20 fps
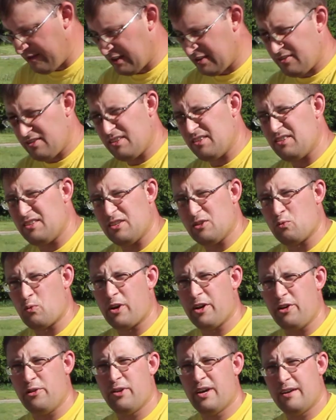instances
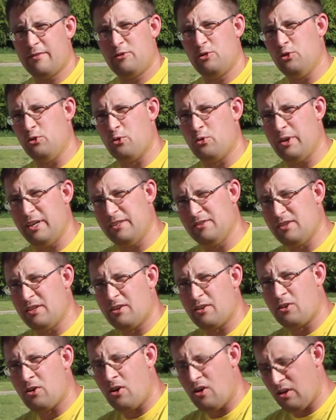where you have 2 queens in
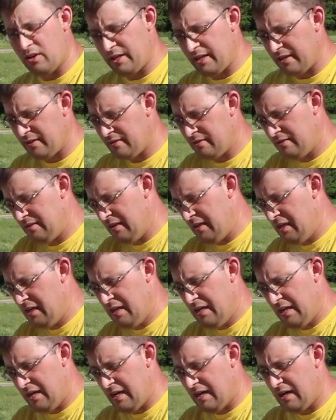a colony.
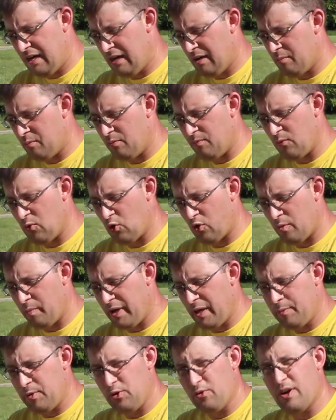Or
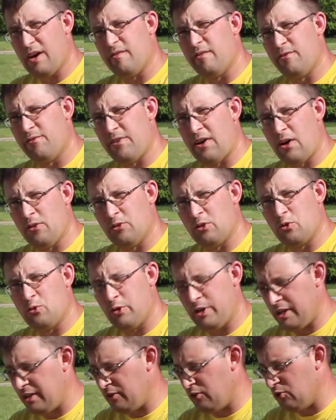maybe you haven't found the
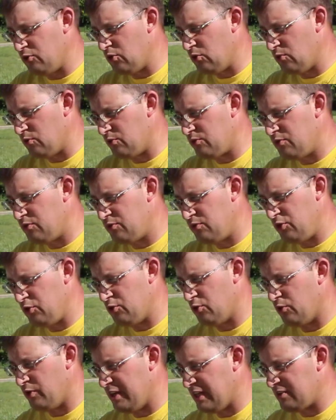queen. You
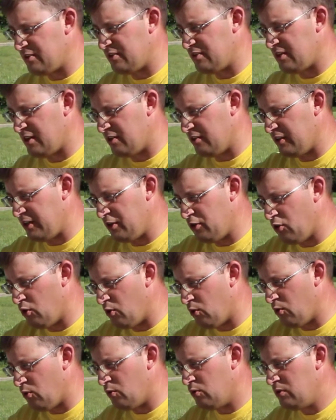don't necessarily
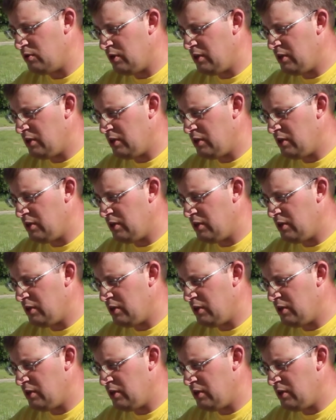know.